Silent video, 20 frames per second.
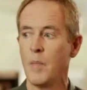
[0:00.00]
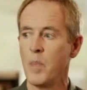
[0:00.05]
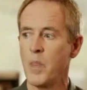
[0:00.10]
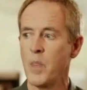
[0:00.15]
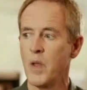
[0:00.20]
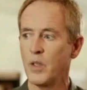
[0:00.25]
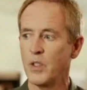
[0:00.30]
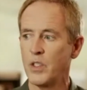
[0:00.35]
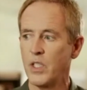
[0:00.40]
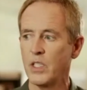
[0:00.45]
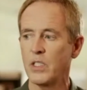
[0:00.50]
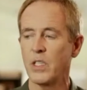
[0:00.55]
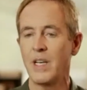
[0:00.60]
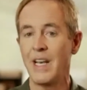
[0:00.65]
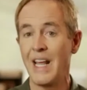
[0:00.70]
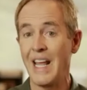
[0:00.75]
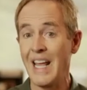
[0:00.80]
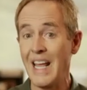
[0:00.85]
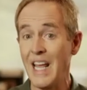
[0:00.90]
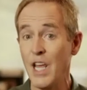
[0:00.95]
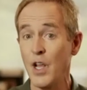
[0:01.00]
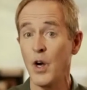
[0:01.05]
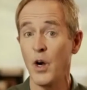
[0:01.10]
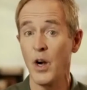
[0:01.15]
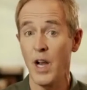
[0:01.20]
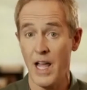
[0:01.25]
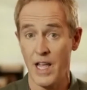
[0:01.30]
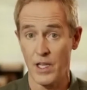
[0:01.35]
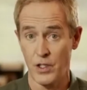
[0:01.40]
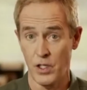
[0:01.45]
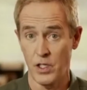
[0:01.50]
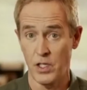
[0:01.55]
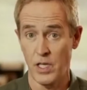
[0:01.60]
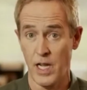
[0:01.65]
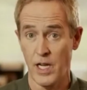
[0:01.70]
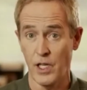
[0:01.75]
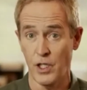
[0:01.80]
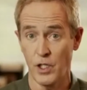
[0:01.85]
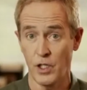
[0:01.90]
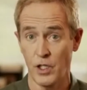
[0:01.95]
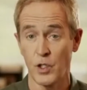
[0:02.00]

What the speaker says: There's just an inner hesitation.